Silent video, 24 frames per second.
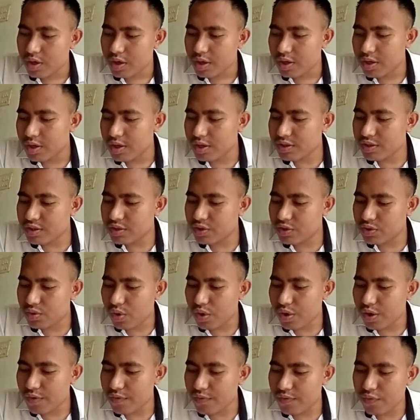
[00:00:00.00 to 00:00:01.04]
This
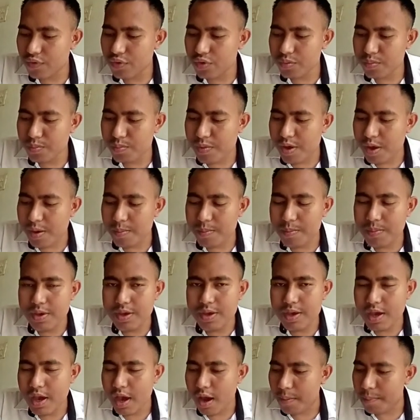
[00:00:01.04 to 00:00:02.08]
solid food may
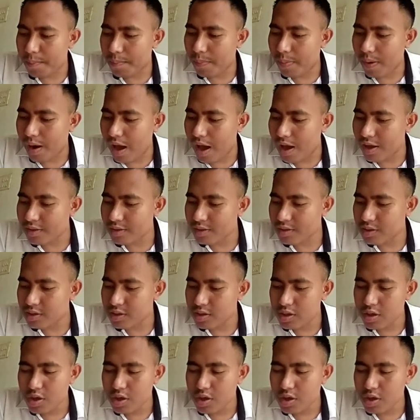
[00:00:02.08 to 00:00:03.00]
be a plant